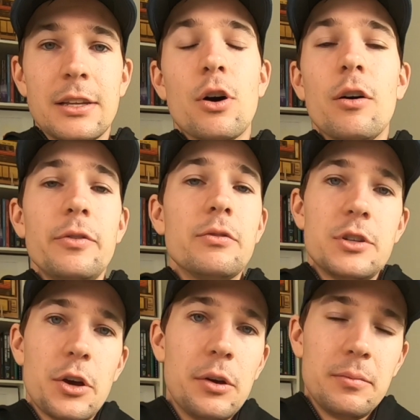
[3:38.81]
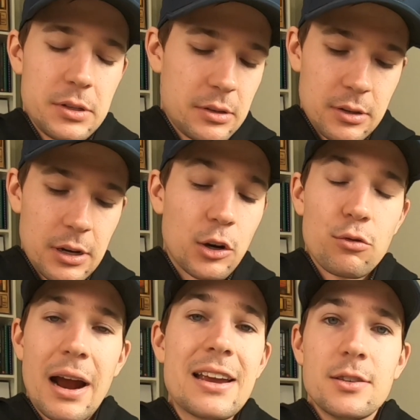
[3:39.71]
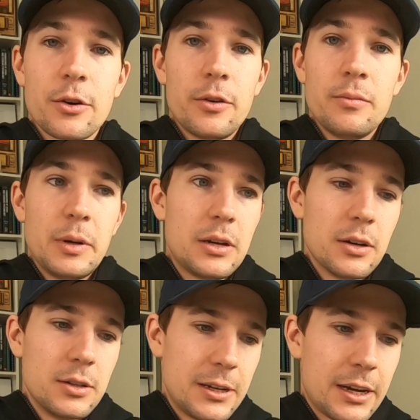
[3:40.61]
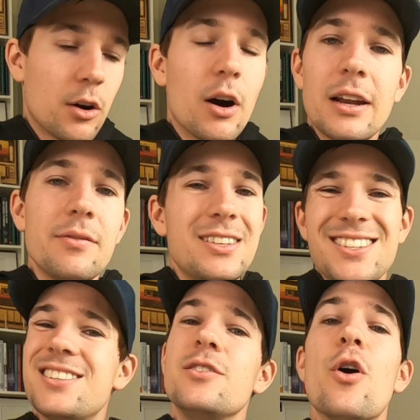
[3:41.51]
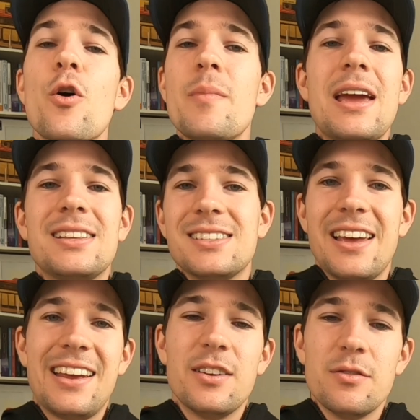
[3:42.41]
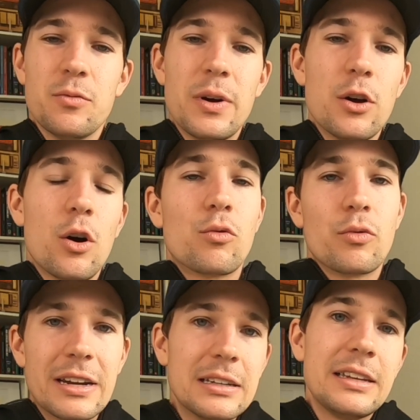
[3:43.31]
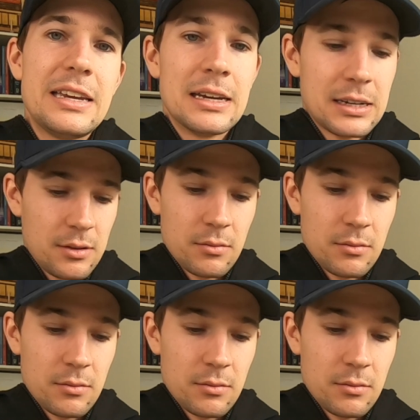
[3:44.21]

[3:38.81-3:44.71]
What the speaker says: It's often termed a gray zone because it kind of is this no man's land of we're not really